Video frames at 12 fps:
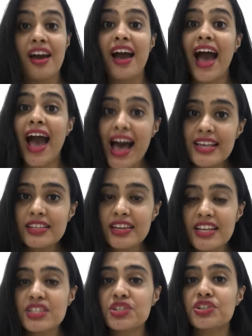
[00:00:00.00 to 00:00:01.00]
as
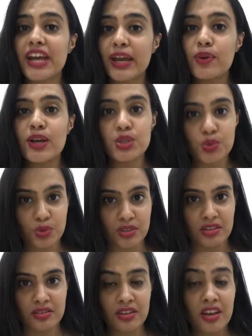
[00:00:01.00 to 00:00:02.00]
against regular
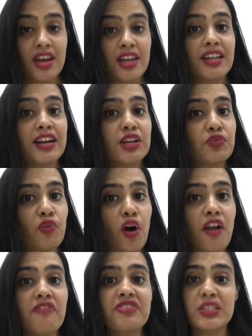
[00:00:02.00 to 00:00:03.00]
juices that
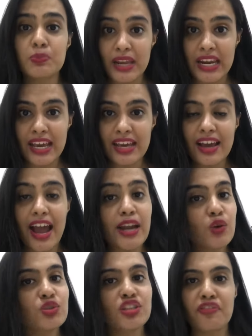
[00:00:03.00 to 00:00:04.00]
involve spinning and
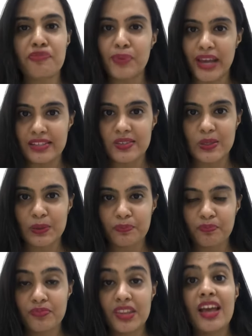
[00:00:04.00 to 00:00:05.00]
use of plates.
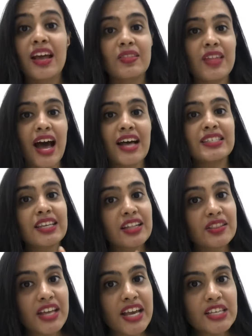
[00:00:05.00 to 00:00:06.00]
Thus,
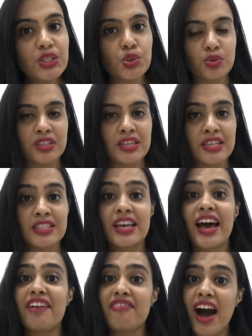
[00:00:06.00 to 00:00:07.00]
these juices
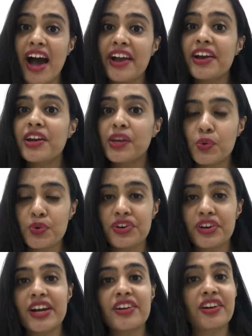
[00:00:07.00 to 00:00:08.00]
have higher
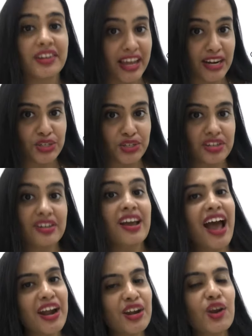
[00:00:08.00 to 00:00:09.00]
nutrient retention
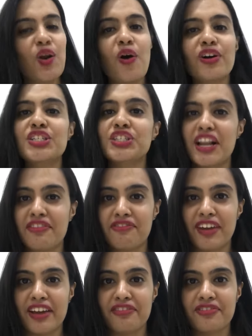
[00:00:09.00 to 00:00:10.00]
and a longer shelf
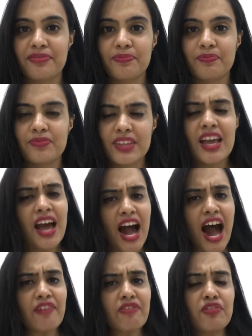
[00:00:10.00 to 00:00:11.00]
life.
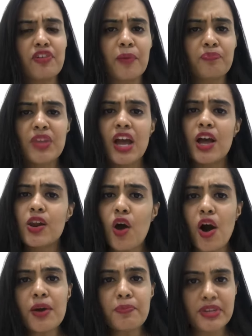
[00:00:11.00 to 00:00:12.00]
However,
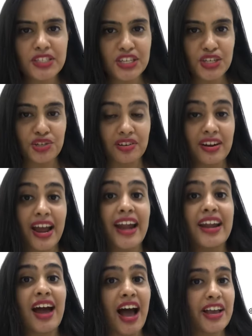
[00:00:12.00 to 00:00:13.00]
longer procedure and
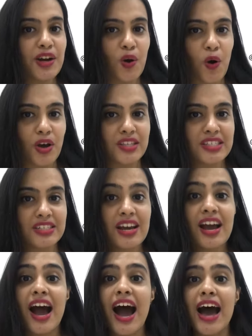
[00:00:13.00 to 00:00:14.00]
higher cost
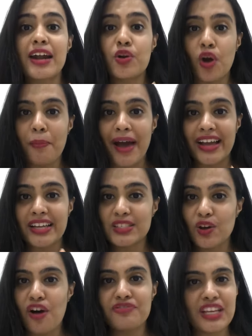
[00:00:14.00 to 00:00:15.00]
are drawbacks
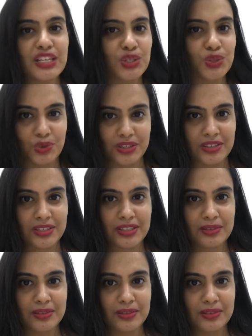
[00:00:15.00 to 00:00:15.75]
of these juices.